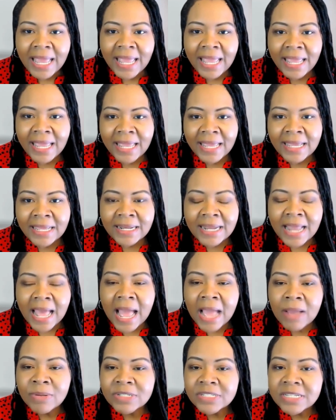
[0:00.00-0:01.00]
And
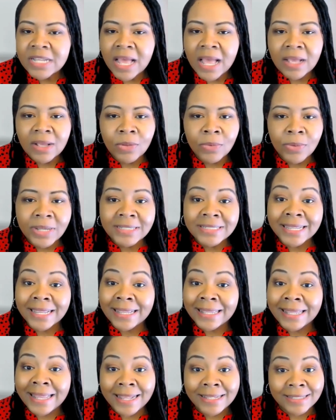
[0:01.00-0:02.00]
I was not going to
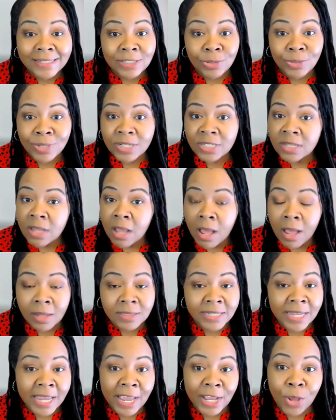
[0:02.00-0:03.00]
let student
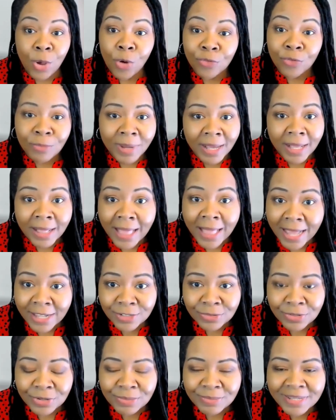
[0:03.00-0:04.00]
talk take over my
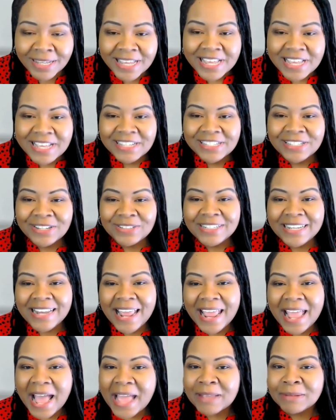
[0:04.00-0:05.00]
classroom. So
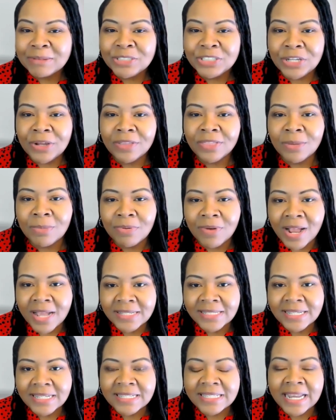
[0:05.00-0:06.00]
today I am sharing the
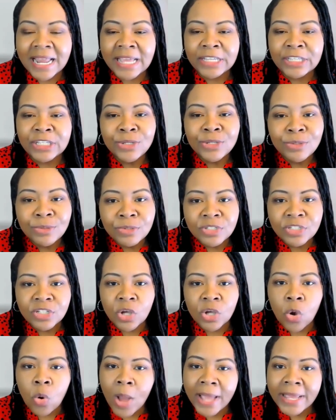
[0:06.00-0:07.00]
process that I use to
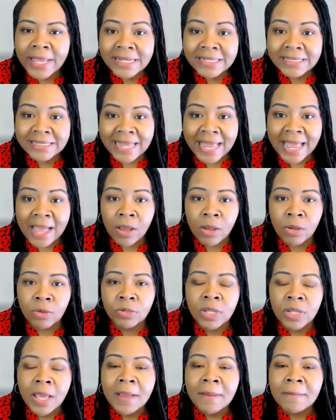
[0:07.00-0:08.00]
quiet
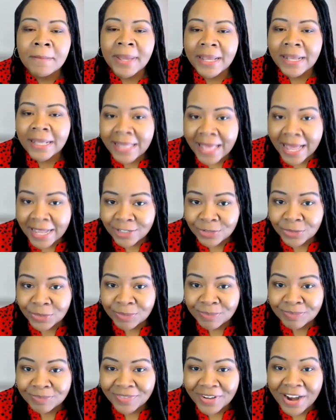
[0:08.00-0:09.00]
down my
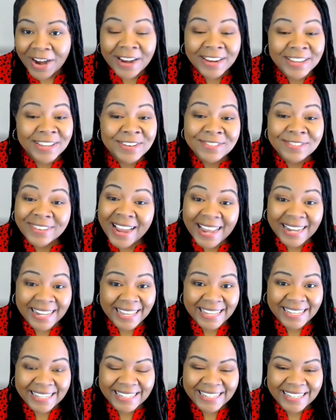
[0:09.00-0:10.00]
classroom. Are you ready?